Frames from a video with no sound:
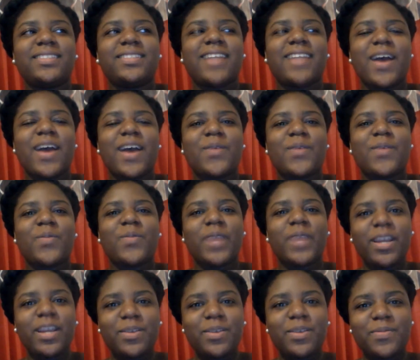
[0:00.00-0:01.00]
how
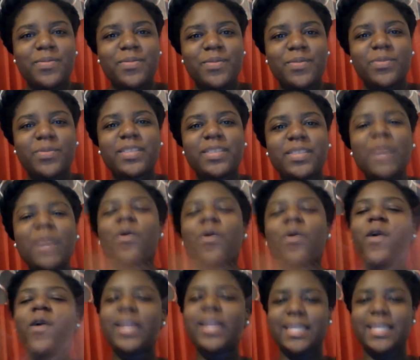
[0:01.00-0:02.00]
weird they were
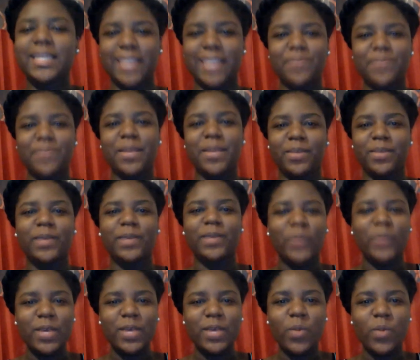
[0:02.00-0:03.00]
all in the same neighborhood.
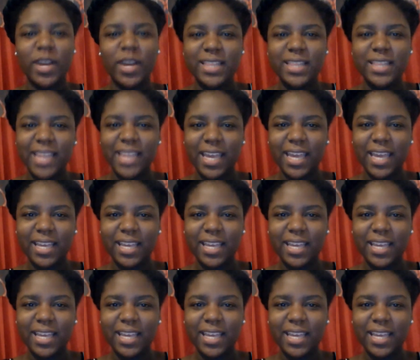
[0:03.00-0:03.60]
What, weren't they?